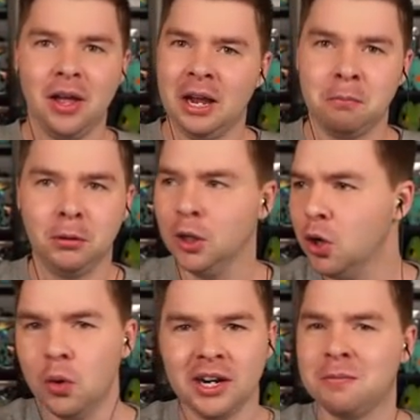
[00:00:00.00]
like
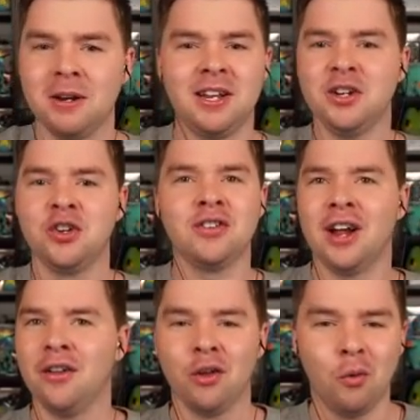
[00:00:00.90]
blew expectations
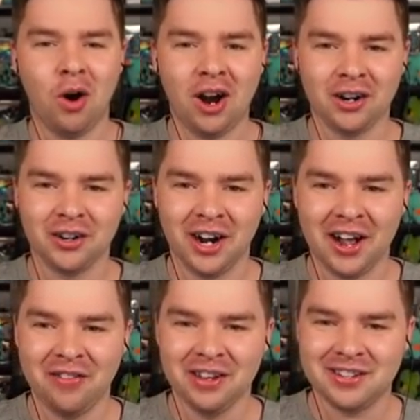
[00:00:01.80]
out of the water
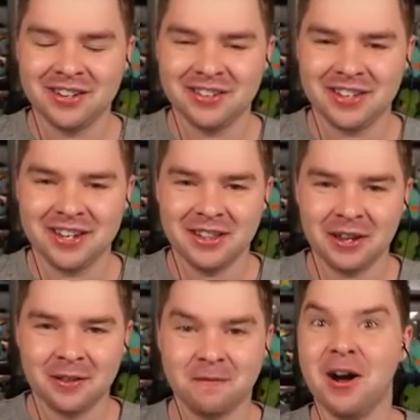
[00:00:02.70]
and this is the
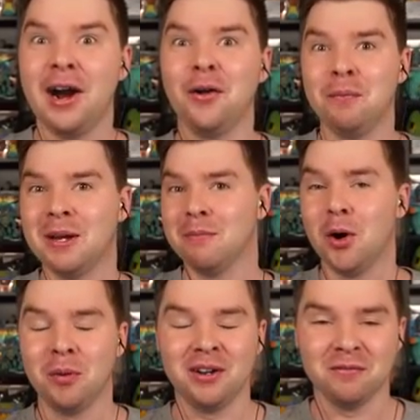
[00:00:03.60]
like the final big
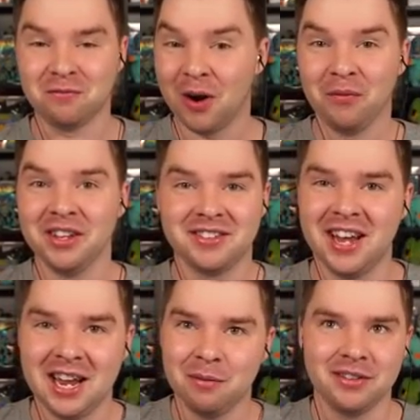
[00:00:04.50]
moment from this
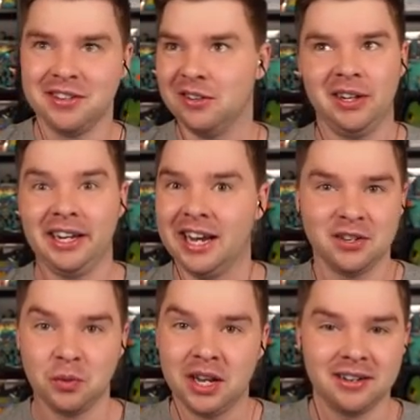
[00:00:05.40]
game until I
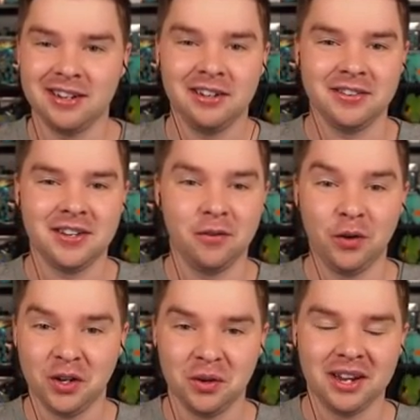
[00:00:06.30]
guess we get DLC if
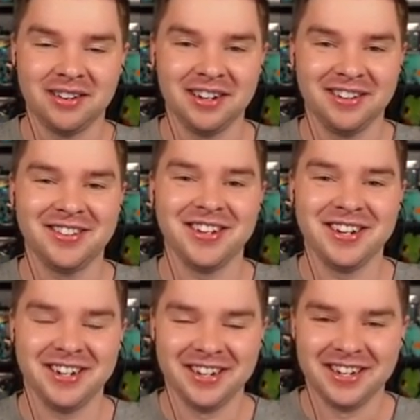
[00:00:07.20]
we do get
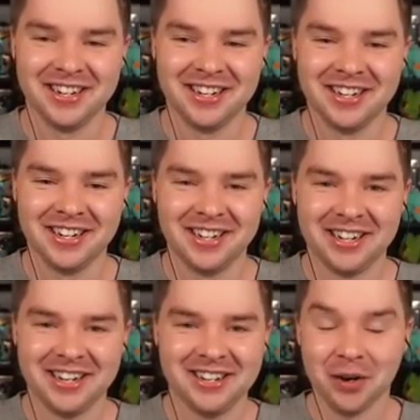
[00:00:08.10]
DLC.
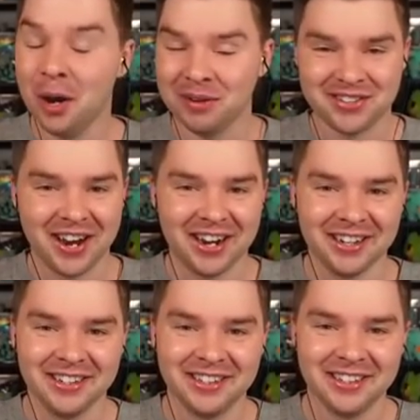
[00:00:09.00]
So I'm
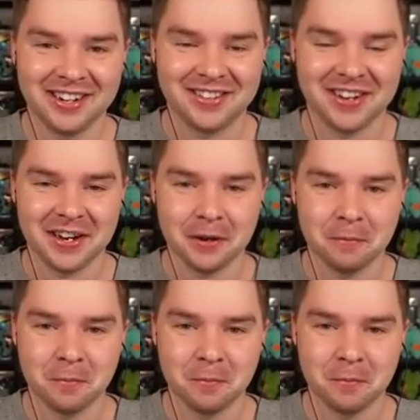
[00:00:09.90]
excited. Let's see.